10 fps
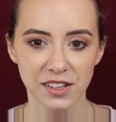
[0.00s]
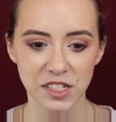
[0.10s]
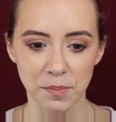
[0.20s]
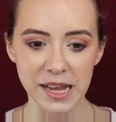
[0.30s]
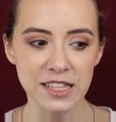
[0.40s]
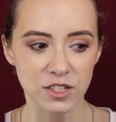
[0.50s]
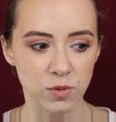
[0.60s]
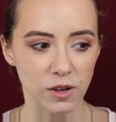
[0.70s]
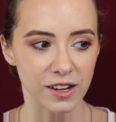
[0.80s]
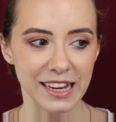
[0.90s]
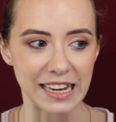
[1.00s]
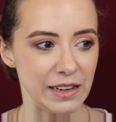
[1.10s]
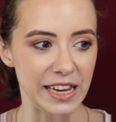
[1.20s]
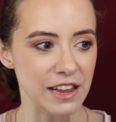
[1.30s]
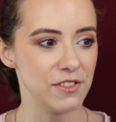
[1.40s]
to make this work,
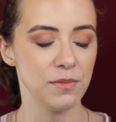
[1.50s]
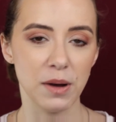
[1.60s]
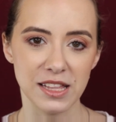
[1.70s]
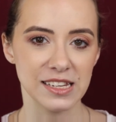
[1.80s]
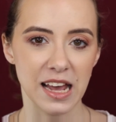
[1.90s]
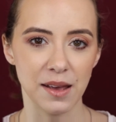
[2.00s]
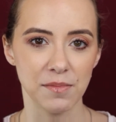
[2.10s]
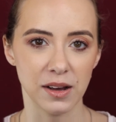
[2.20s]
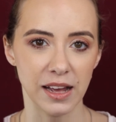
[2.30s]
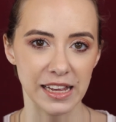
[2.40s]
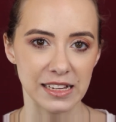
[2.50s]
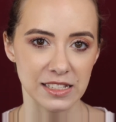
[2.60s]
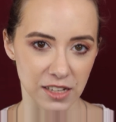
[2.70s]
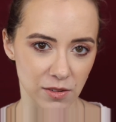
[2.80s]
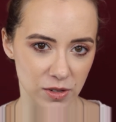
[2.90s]
and even by the time I get
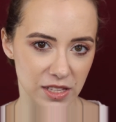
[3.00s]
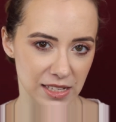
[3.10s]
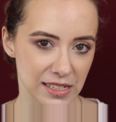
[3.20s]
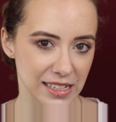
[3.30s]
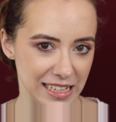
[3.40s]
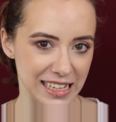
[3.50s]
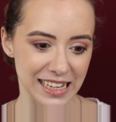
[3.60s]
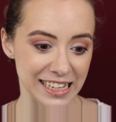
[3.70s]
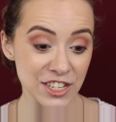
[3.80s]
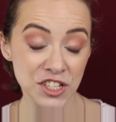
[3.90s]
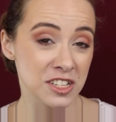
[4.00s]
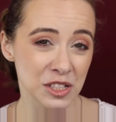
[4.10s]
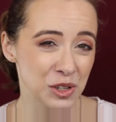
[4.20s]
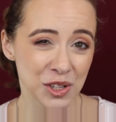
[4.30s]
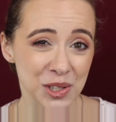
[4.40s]
done with it, it just
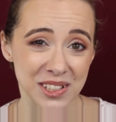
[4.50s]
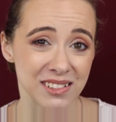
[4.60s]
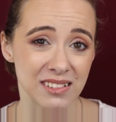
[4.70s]
doesn't look good.